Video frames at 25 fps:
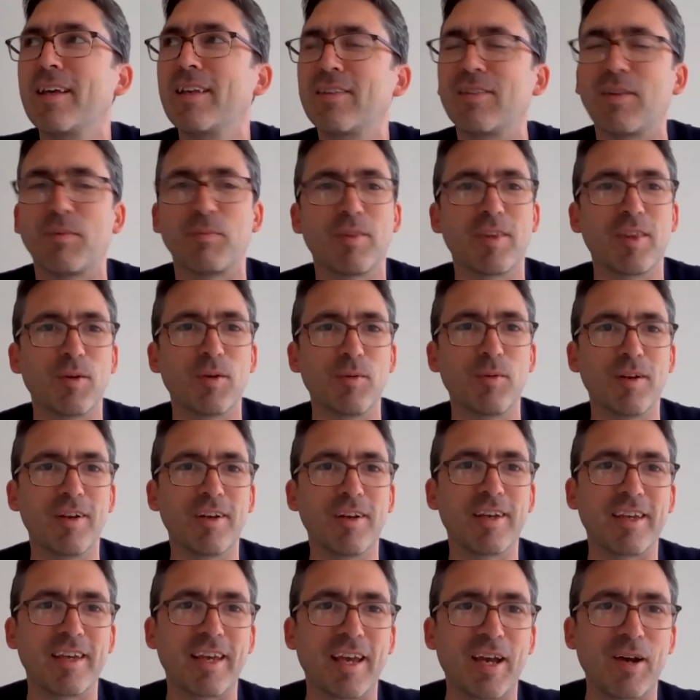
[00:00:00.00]
Something that we're
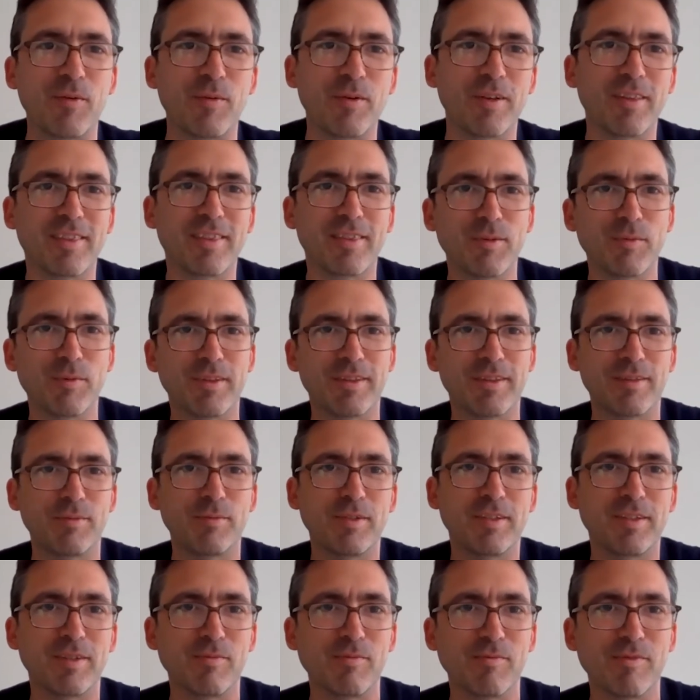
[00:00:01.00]
looking at
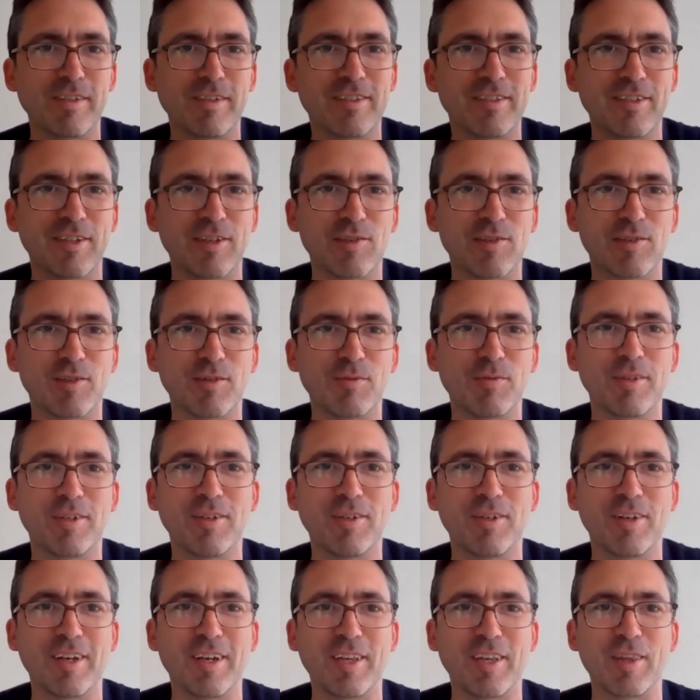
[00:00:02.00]
with some research that we're
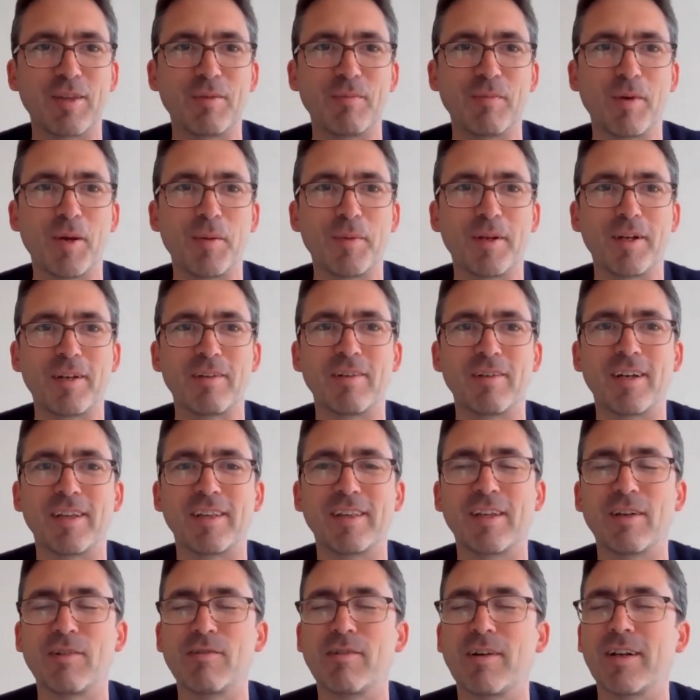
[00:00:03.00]
doing at the moment
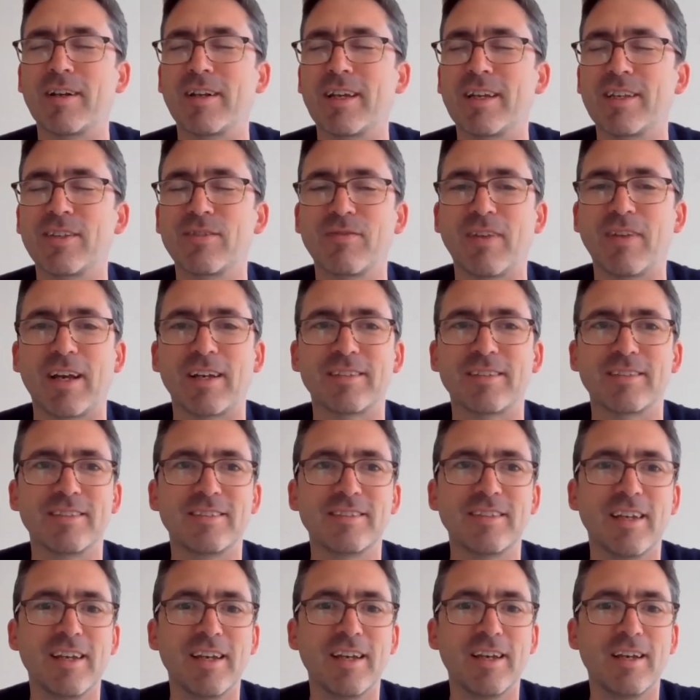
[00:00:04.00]
around S
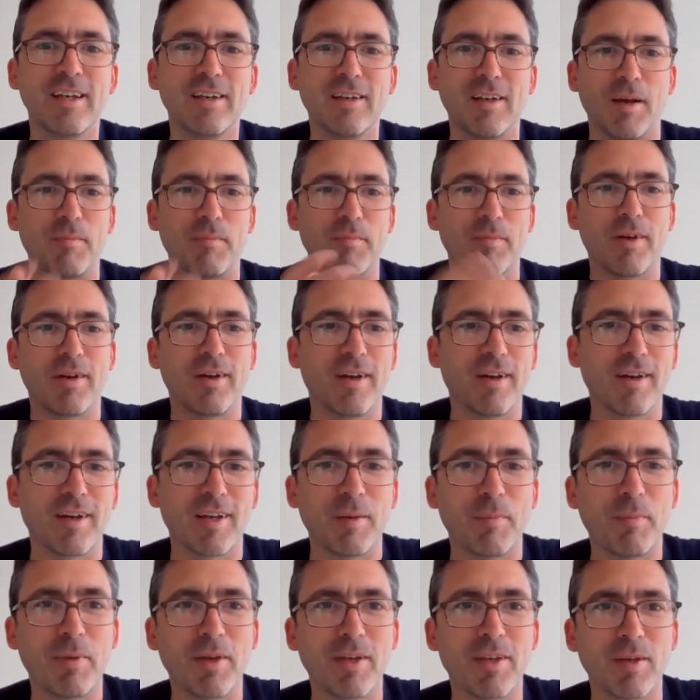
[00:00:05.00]
factors. I'm
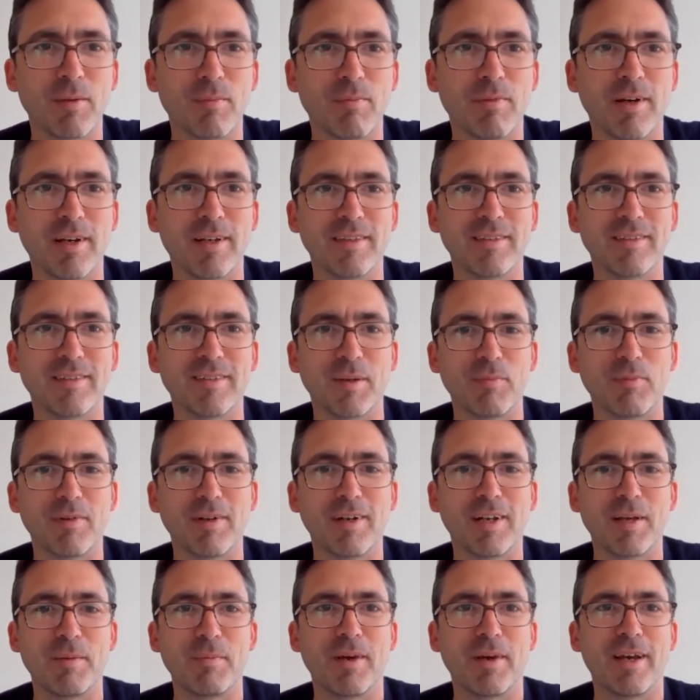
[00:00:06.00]
going to pick your brains
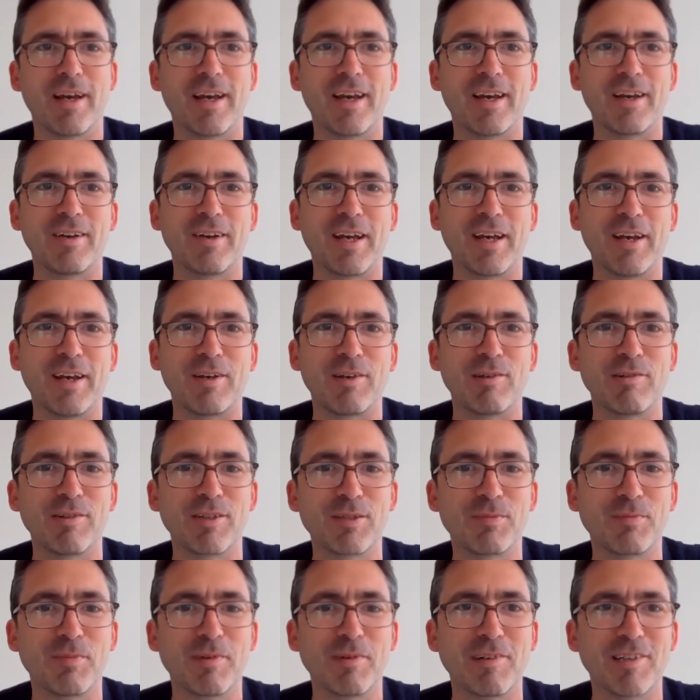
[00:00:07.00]
separately about how your
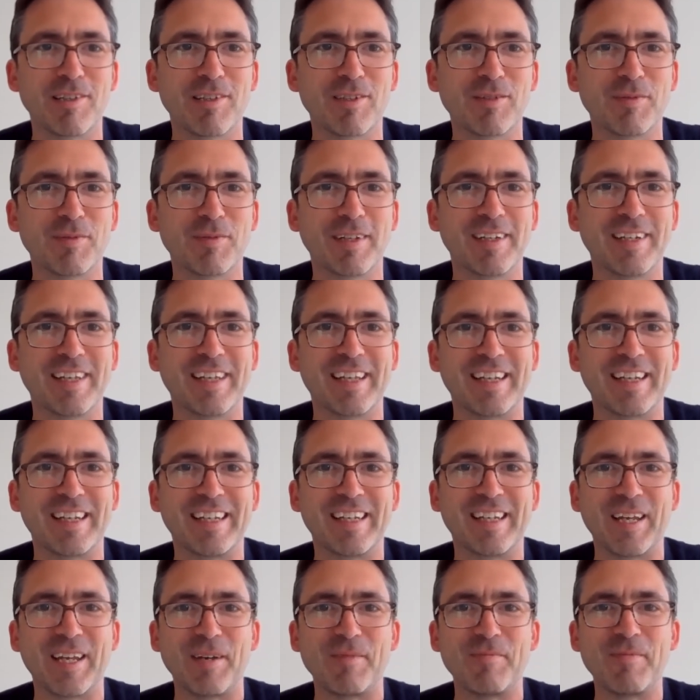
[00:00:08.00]
experience went,
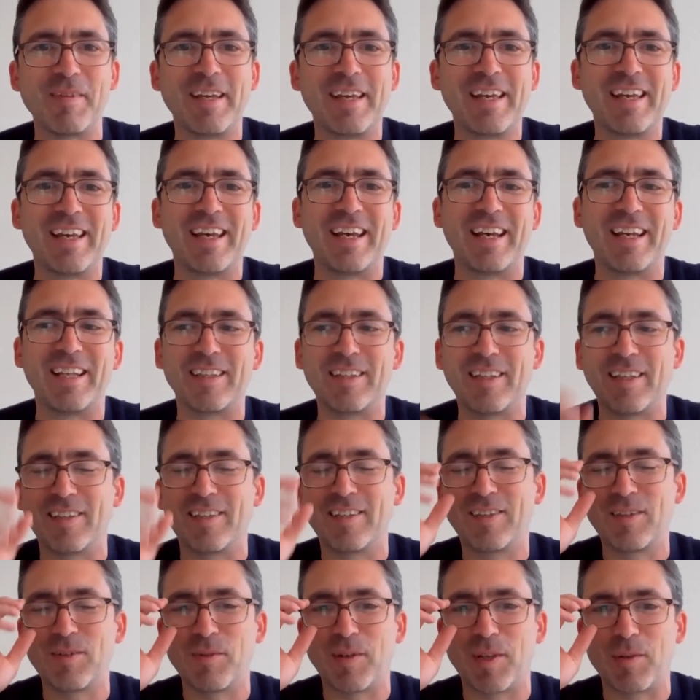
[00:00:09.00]

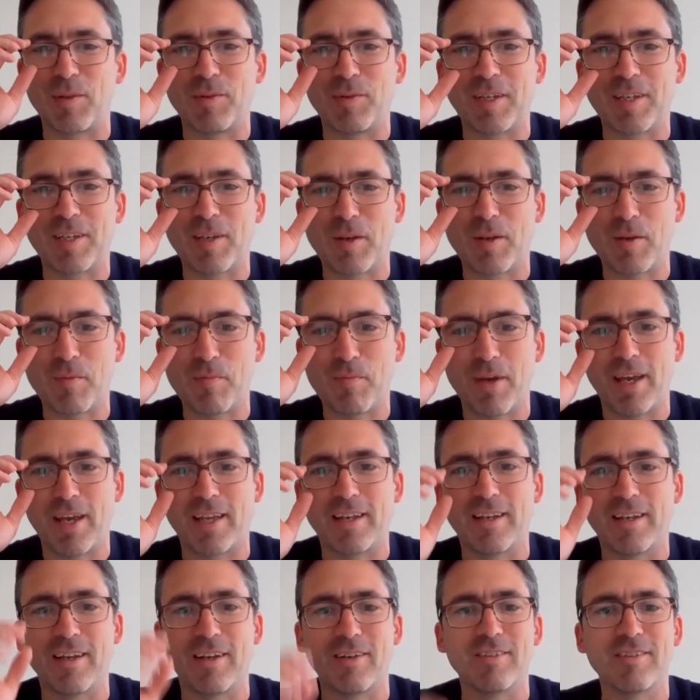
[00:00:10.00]
and see whether we can
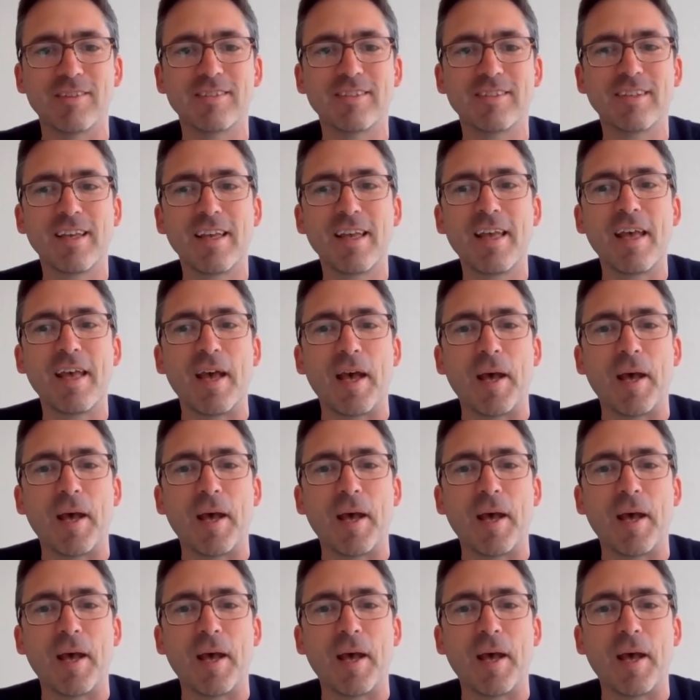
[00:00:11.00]
compare notes.